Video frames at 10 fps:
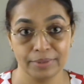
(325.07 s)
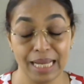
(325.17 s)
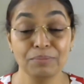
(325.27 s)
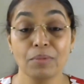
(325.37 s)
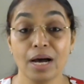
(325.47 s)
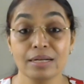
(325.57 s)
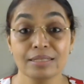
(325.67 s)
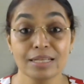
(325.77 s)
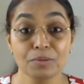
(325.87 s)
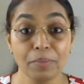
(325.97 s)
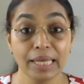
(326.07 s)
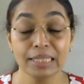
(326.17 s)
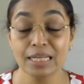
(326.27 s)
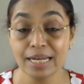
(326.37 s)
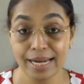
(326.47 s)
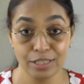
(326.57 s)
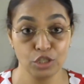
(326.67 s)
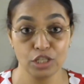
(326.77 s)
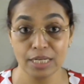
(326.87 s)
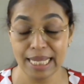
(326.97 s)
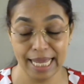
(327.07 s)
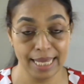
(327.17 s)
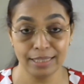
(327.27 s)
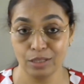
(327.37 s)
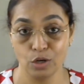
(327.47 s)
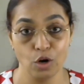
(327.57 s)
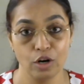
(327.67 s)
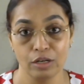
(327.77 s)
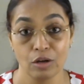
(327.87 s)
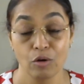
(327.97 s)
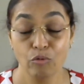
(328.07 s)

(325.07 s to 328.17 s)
And Mars, is being the natural 8th lord,